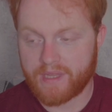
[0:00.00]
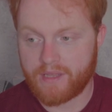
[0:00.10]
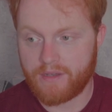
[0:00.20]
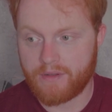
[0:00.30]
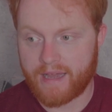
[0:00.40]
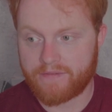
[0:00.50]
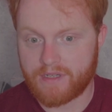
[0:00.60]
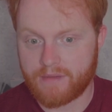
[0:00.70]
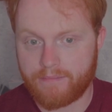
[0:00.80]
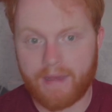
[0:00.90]
that you'd have
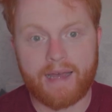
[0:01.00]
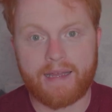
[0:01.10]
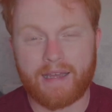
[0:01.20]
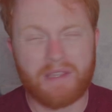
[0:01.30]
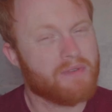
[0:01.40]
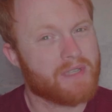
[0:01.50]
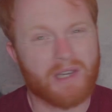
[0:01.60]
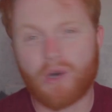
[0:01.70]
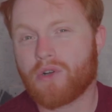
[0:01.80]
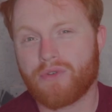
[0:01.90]
to buy. I think it was like
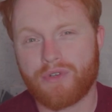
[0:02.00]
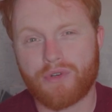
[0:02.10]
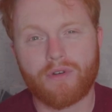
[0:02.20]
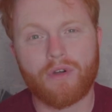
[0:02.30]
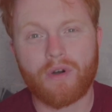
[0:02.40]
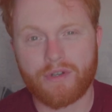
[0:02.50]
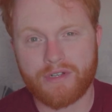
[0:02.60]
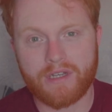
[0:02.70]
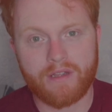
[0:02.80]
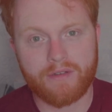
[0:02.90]
€100 or
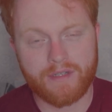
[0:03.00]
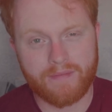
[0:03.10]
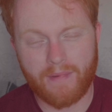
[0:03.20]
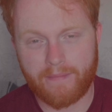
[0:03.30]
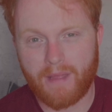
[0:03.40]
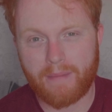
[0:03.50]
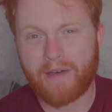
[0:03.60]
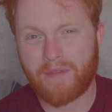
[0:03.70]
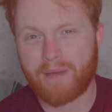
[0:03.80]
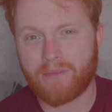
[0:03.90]
$100,
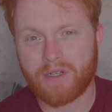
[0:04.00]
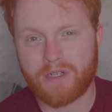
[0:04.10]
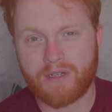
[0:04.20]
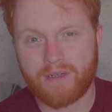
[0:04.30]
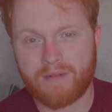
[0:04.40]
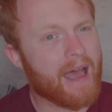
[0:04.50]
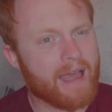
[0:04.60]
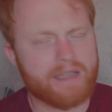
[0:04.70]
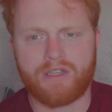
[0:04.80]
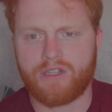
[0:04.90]
about that much.
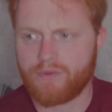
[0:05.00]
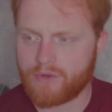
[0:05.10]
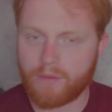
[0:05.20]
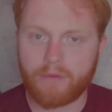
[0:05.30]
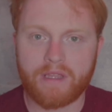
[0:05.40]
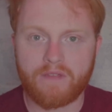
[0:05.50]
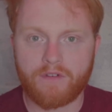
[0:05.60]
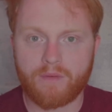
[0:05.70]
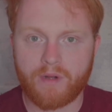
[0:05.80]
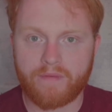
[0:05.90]
And you would upgrade the
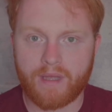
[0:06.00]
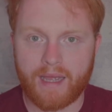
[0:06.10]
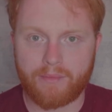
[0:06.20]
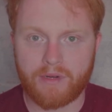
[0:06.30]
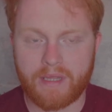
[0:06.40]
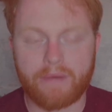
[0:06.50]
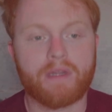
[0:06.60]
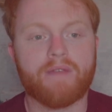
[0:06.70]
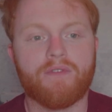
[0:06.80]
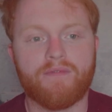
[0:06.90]
firmware of the camera and that
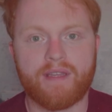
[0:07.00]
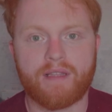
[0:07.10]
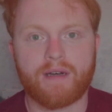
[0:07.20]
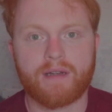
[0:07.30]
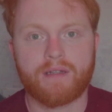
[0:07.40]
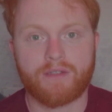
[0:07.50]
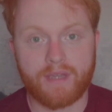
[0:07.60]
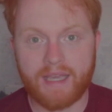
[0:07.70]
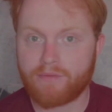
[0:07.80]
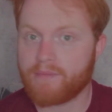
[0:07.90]
would give you vlog. So the
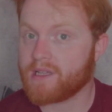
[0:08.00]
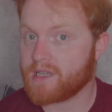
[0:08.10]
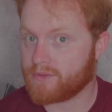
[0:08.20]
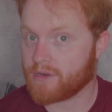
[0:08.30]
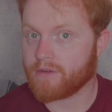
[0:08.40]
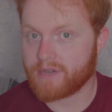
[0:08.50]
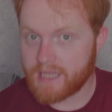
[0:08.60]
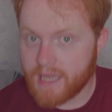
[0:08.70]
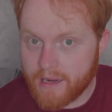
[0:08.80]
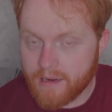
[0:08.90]
capabilities were already
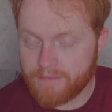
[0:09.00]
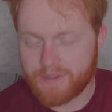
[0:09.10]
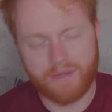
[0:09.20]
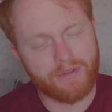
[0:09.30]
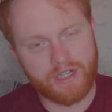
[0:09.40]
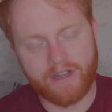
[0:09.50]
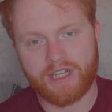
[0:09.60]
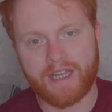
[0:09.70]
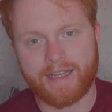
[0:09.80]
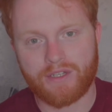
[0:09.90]
there, but they were
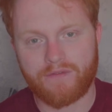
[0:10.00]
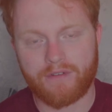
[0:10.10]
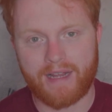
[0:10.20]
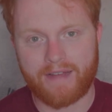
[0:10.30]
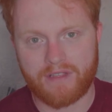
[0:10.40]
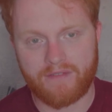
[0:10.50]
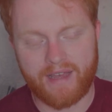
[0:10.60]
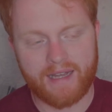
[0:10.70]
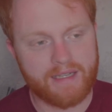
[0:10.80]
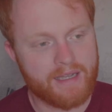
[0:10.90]
charging extra for it after the
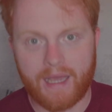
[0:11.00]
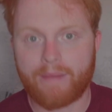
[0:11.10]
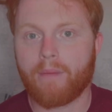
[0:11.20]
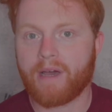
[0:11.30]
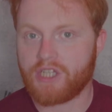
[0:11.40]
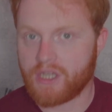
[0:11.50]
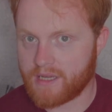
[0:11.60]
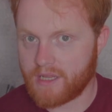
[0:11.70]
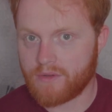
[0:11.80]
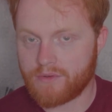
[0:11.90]
fact. I bought my
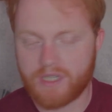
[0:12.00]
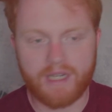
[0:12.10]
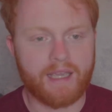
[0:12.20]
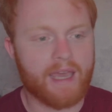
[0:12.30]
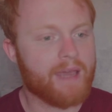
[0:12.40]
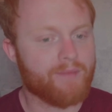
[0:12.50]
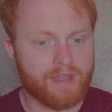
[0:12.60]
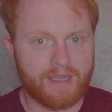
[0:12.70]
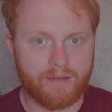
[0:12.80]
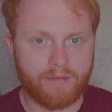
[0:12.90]
G9 used and it came with
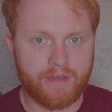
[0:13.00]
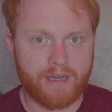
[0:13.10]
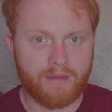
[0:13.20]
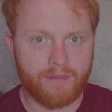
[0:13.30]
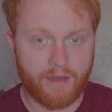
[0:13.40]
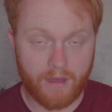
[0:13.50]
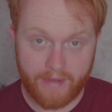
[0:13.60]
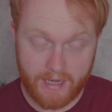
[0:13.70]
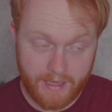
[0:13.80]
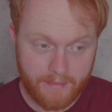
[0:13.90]
this upgrade
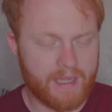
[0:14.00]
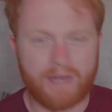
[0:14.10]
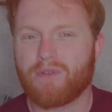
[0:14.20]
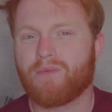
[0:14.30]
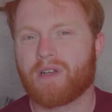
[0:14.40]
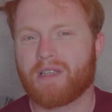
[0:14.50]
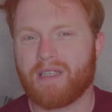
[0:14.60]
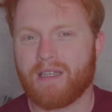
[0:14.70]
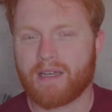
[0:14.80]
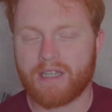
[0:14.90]
already. I wouldn't want to
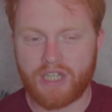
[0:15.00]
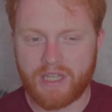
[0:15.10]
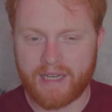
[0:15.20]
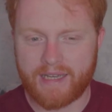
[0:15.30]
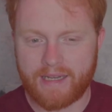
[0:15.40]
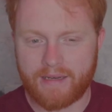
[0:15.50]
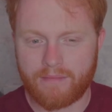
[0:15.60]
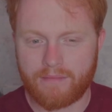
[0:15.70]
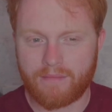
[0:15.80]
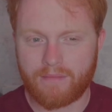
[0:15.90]
see like a
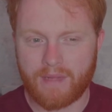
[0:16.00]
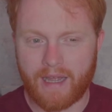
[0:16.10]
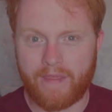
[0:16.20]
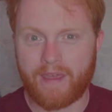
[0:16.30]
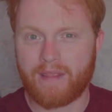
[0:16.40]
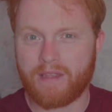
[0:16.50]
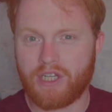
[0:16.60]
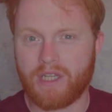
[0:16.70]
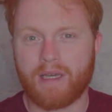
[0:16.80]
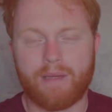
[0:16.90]
G9 and then the
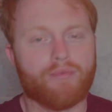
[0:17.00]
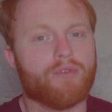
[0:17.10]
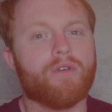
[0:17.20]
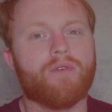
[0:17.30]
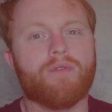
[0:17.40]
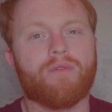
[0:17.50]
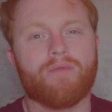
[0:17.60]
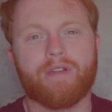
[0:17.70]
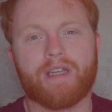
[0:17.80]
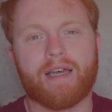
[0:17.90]
G9 Pro,
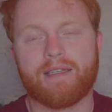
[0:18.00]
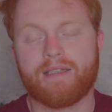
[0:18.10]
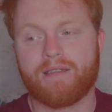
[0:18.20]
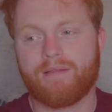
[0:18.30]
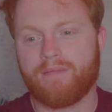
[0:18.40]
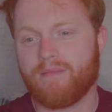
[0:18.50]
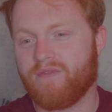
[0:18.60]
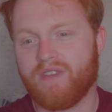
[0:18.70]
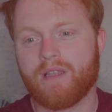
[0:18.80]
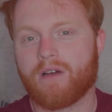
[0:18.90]
which has
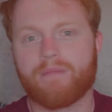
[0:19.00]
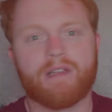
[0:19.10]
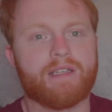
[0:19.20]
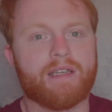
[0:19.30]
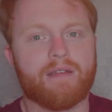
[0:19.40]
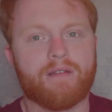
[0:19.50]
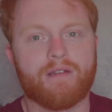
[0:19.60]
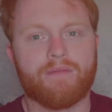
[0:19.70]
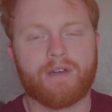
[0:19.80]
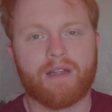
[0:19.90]
vlog built in
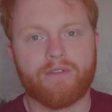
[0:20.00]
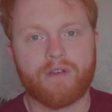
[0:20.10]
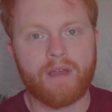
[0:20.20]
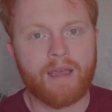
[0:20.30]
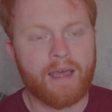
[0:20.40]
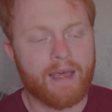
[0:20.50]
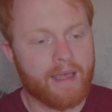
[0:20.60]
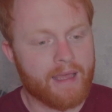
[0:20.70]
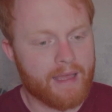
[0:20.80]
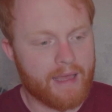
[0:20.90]
and whatever.
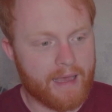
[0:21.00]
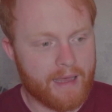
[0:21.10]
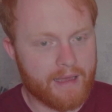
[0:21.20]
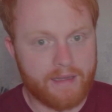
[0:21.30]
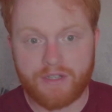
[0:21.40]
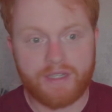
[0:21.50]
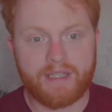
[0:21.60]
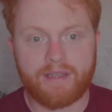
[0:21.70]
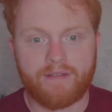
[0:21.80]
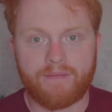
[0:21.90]
And just
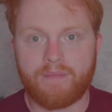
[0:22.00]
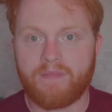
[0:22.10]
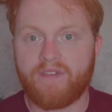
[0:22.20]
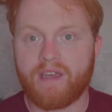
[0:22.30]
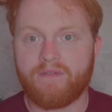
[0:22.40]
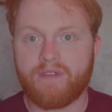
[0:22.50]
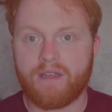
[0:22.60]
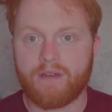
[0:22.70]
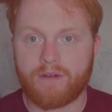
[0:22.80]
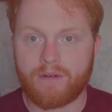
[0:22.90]
in the vein of
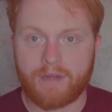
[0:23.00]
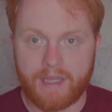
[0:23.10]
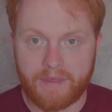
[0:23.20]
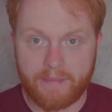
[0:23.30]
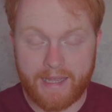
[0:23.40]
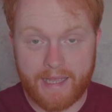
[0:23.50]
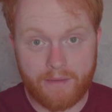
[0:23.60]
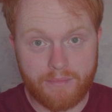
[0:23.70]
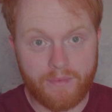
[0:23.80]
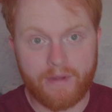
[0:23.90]
video, keep the mic
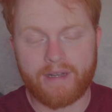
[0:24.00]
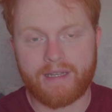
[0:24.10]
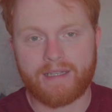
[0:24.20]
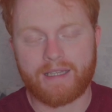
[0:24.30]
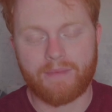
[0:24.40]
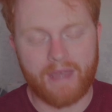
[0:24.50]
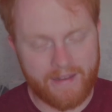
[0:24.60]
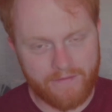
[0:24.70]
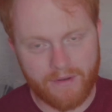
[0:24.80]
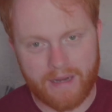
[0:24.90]
output where it is, keep the
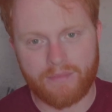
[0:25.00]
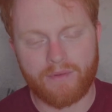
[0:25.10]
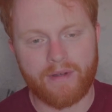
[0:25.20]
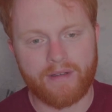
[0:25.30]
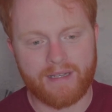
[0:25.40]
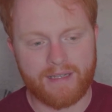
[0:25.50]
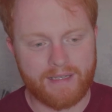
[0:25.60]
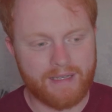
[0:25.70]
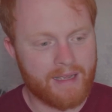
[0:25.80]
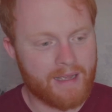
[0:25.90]
headphone output where it is.